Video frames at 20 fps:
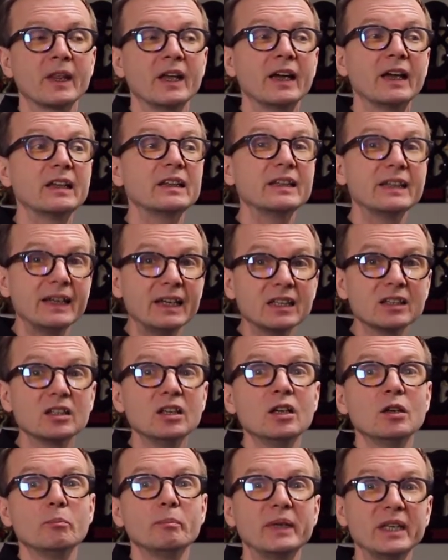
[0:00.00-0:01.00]
And that
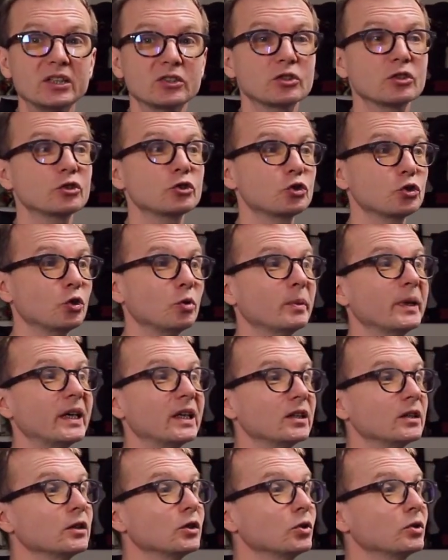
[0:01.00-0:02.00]
makes our job
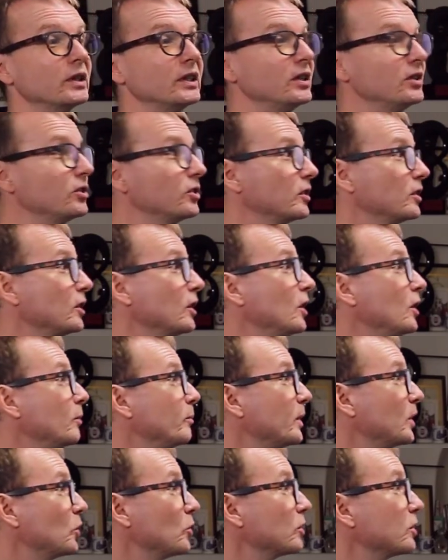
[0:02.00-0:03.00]
hell a lot easier,
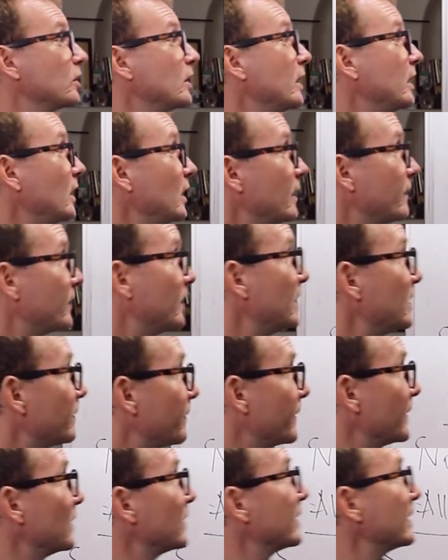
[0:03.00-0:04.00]
because if
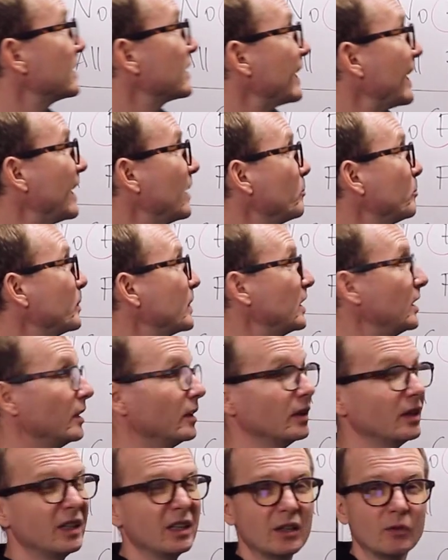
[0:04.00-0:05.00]
this field is
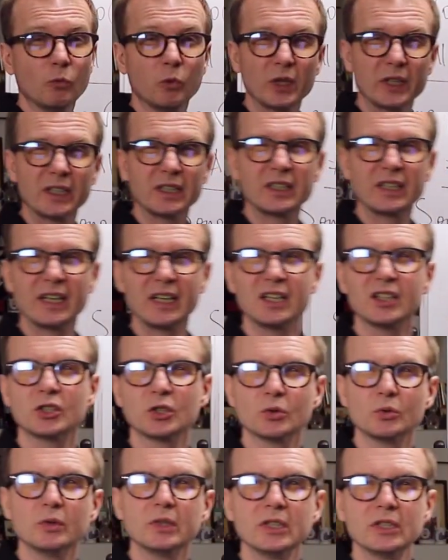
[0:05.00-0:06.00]
empty, what it
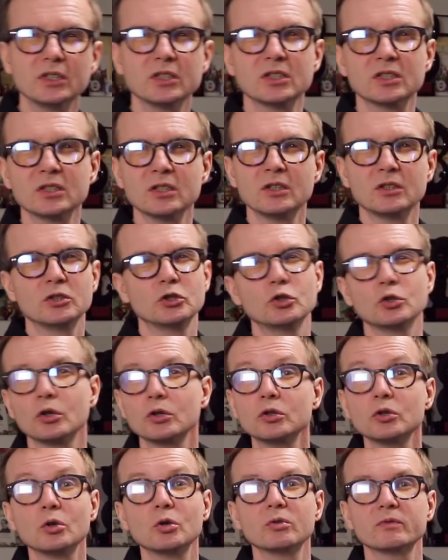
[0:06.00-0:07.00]
tells you is you
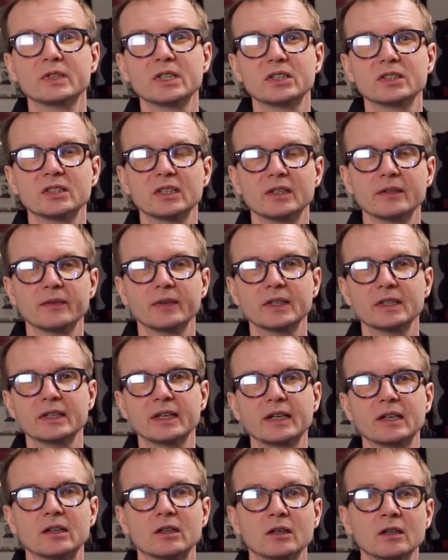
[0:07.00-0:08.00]
don't know if there's anything
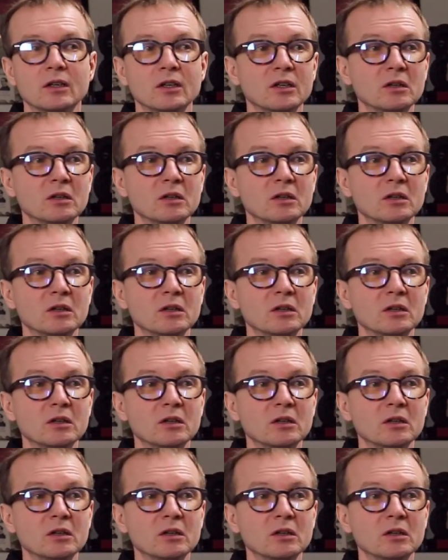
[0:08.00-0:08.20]
there.